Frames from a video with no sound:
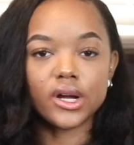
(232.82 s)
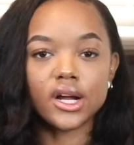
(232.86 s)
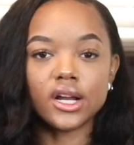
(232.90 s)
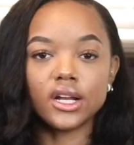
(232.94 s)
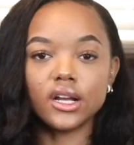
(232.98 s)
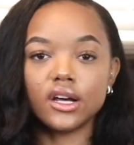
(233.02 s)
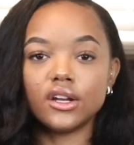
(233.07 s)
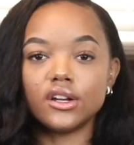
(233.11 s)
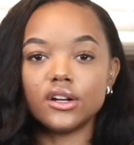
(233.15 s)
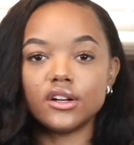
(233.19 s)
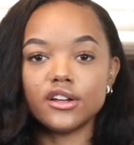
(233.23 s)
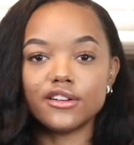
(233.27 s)
wear it
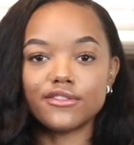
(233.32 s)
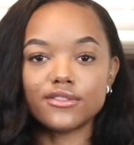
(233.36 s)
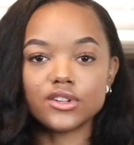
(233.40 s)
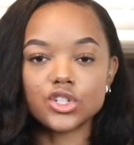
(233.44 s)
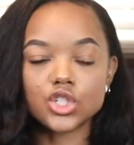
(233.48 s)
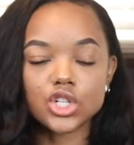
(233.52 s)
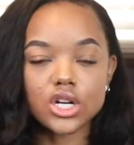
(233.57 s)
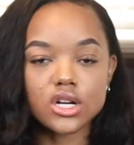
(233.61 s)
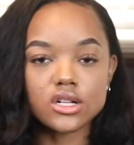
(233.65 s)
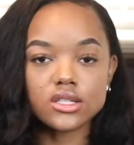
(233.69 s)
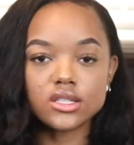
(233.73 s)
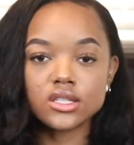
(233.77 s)
under different
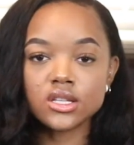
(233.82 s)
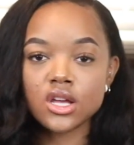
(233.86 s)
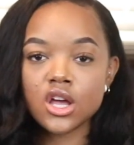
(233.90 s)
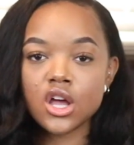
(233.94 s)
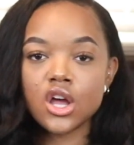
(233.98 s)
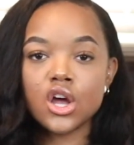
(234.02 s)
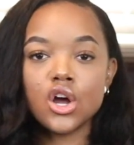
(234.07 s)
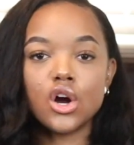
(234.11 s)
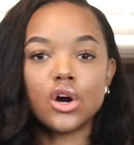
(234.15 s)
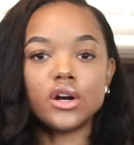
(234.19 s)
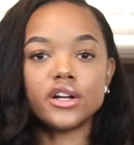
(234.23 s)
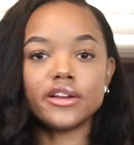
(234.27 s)
shirts
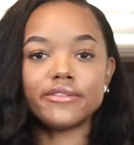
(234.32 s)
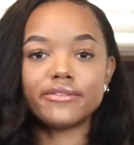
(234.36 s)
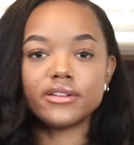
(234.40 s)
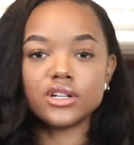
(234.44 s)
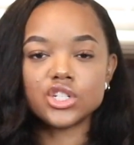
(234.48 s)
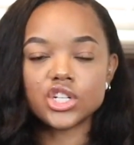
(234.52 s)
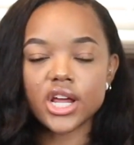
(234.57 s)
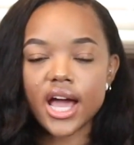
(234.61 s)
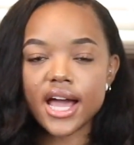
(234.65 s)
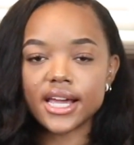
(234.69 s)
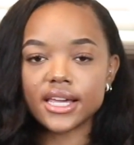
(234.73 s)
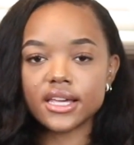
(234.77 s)
or
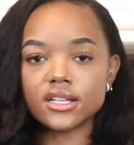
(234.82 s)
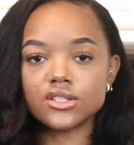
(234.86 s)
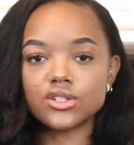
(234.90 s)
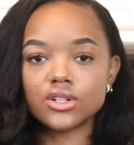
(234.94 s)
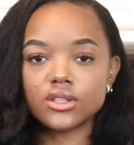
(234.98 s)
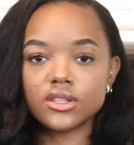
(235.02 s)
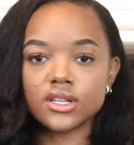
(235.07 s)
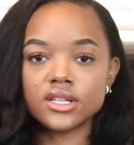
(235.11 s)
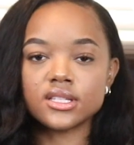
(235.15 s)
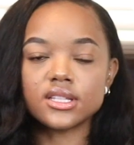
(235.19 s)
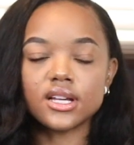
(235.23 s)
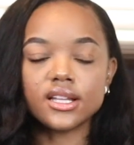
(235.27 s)
different jackets or
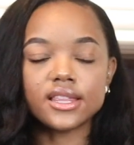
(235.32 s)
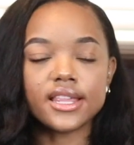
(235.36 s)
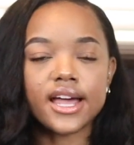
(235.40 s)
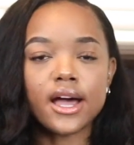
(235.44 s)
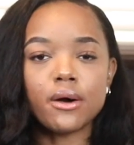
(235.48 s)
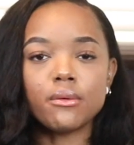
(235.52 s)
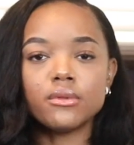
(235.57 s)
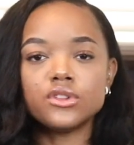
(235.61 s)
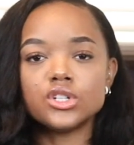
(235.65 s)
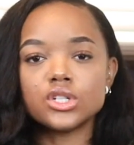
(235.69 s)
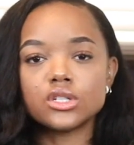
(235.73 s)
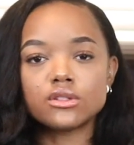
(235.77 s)
things like
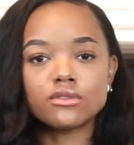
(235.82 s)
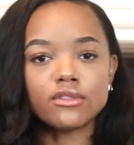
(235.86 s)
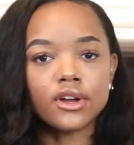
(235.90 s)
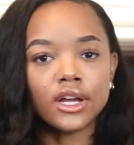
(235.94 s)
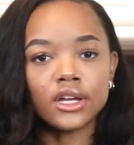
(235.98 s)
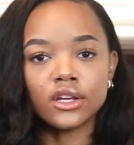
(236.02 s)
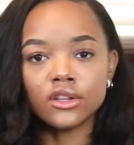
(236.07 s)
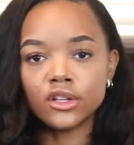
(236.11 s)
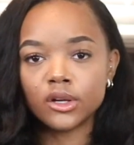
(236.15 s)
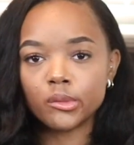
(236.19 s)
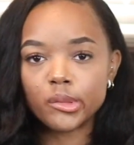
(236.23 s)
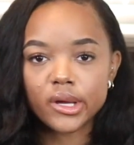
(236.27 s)
that with just
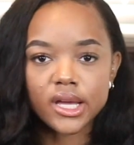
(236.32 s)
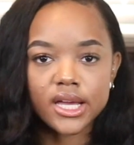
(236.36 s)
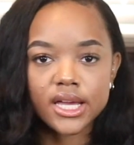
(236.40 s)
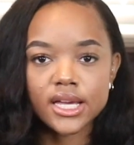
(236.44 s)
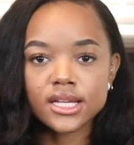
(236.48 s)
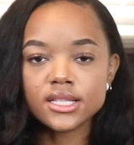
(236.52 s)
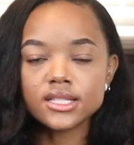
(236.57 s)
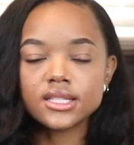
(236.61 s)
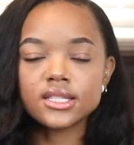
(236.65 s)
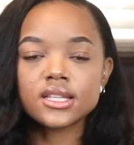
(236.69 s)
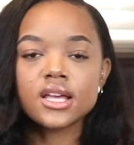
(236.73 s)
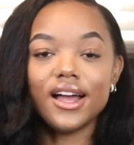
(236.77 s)
regular
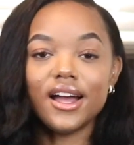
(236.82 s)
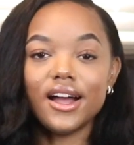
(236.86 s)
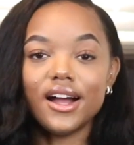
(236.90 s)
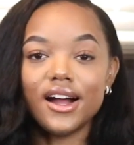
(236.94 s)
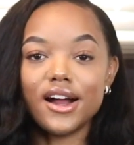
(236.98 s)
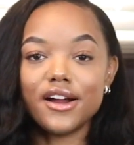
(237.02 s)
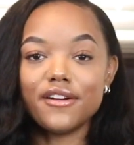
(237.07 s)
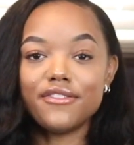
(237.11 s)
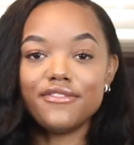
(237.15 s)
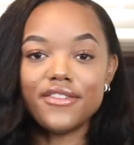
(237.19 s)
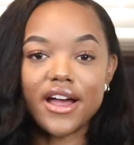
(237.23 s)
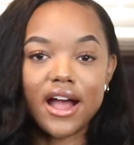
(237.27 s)
pants.
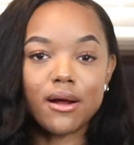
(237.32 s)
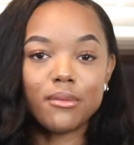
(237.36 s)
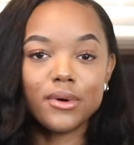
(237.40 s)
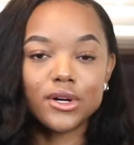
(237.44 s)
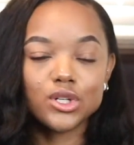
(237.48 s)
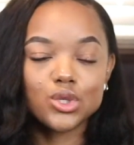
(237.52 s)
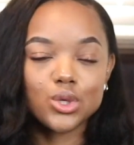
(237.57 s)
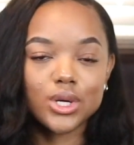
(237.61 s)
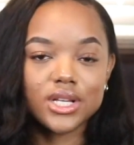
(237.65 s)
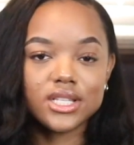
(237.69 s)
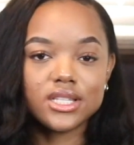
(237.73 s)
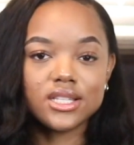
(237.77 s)
Her fabric
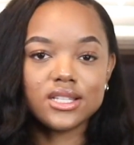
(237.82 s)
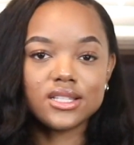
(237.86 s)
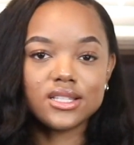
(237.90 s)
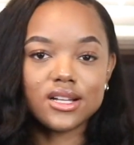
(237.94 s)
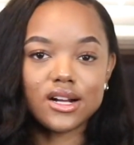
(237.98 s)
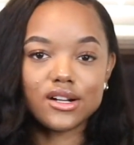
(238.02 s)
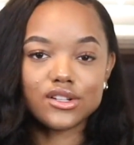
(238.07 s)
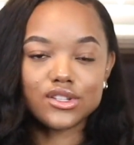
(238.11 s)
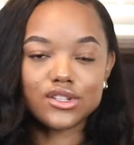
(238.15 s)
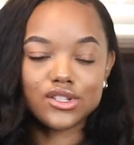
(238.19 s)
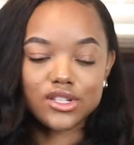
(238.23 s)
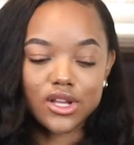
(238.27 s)
choices
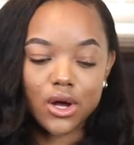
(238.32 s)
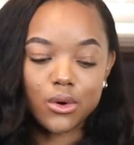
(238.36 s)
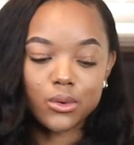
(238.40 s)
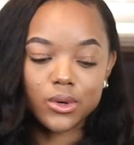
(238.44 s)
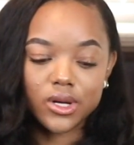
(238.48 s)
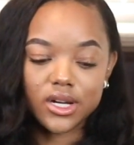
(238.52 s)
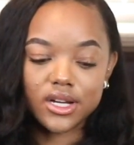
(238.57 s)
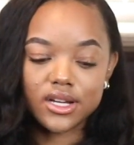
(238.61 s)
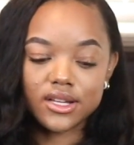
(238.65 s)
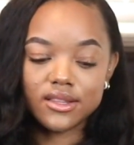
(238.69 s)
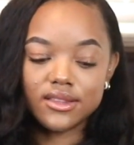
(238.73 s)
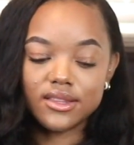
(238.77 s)
are so
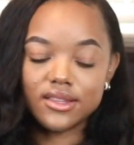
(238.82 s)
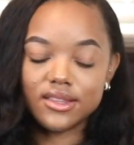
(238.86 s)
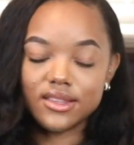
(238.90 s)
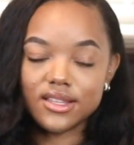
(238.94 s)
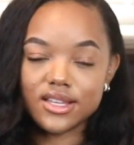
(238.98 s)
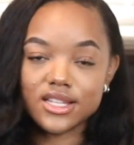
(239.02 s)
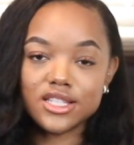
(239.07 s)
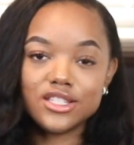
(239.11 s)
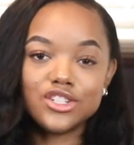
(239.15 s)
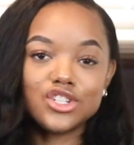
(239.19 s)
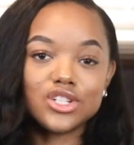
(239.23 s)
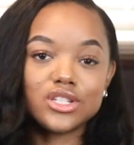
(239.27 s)
good.
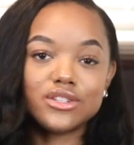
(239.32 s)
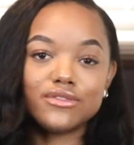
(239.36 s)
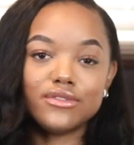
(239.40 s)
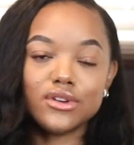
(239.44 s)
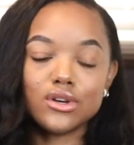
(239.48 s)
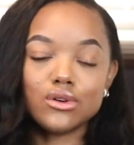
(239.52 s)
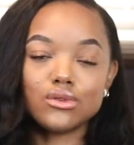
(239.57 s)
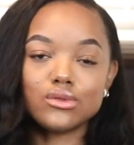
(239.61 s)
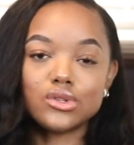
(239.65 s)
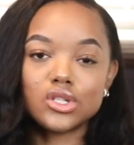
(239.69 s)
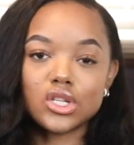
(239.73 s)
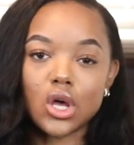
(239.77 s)
These just
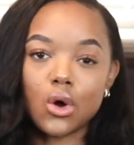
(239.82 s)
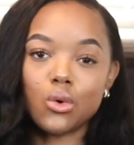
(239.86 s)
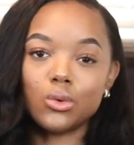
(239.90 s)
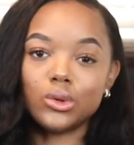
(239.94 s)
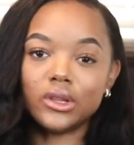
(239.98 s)
feel so